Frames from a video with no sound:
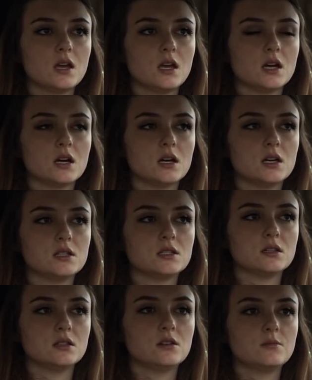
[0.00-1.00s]
And
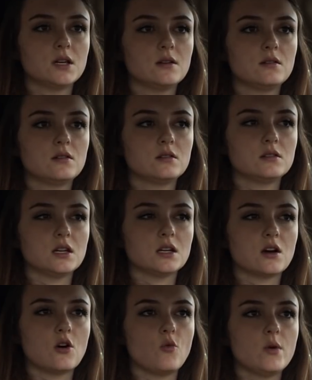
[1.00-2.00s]
a little bit,
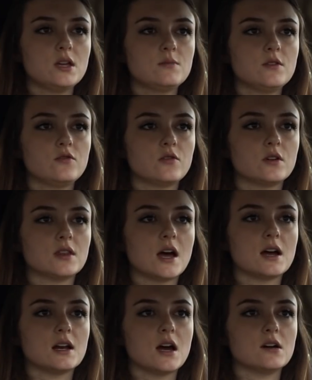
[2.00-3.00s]
like a week before
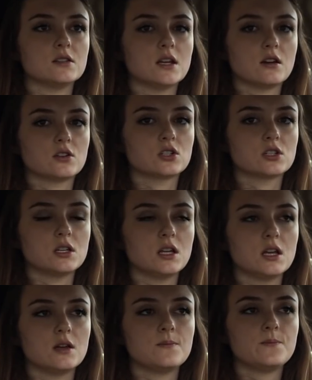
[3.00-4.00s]
that, I was
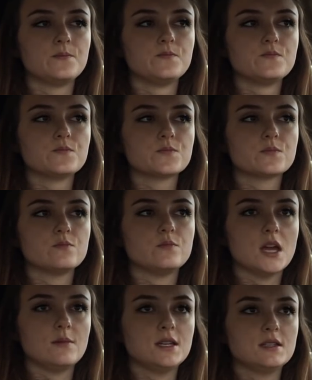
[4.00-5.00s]
actually
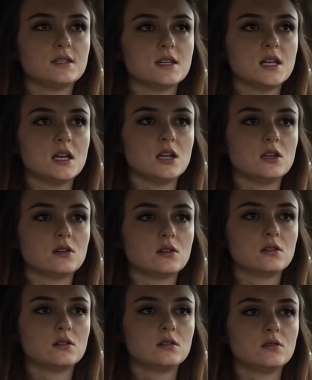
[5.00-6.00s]
babysitting
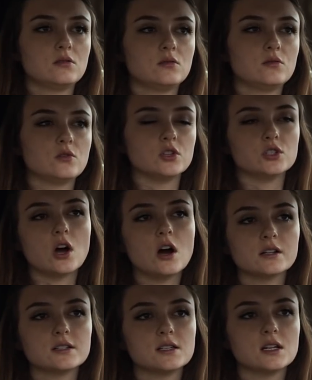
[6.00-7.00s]
or
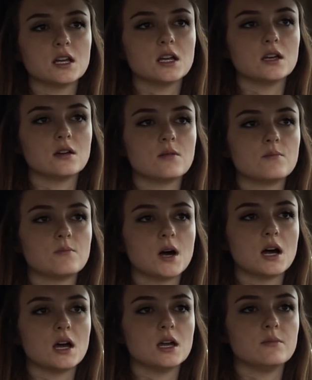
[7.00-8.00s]
dog sitting
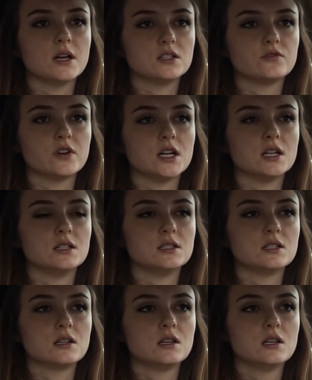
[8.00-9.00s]
my best
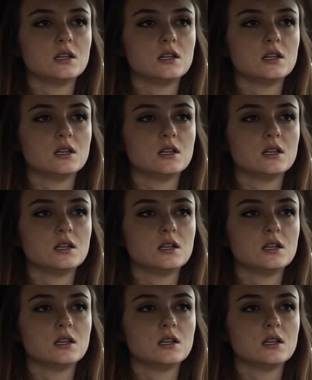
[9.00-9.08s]
friend,